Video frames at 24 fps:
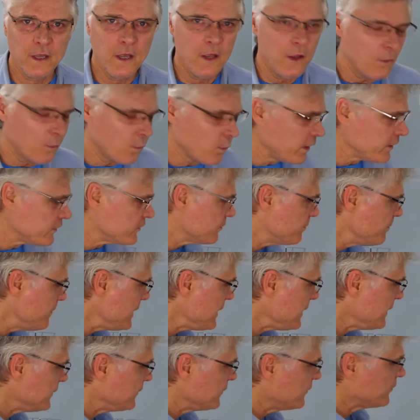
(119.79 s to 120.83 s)
which
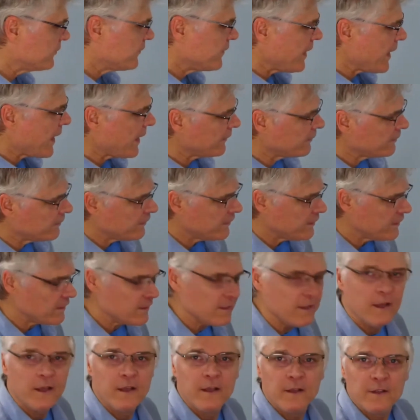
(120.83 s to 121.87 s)
means that the
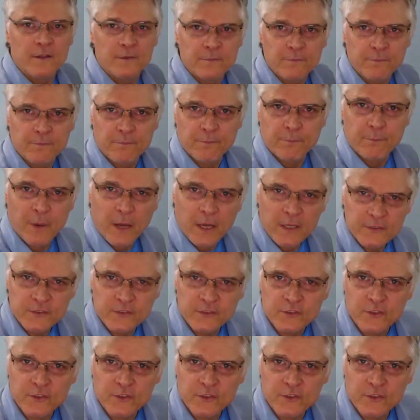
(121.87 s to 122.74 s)
bust